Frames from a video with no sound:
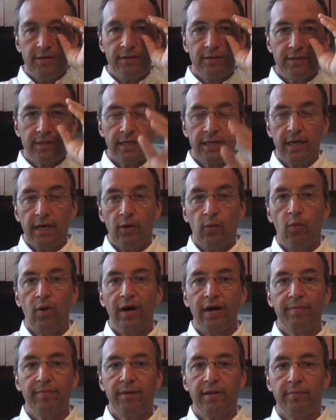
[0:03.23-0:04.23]
you today
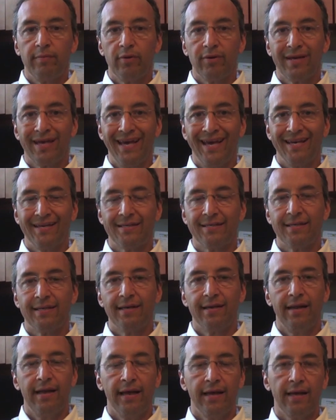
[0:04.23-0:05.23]
why people get
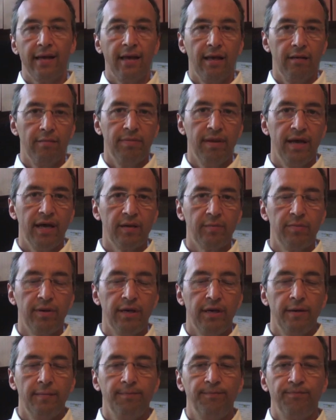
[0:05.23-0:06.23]
neck and back
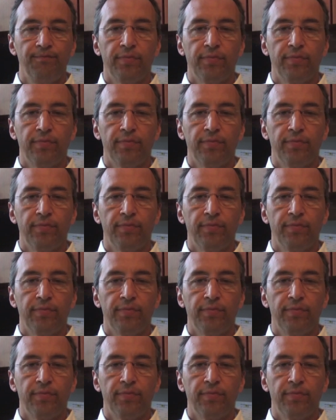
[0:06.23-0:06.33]
pain.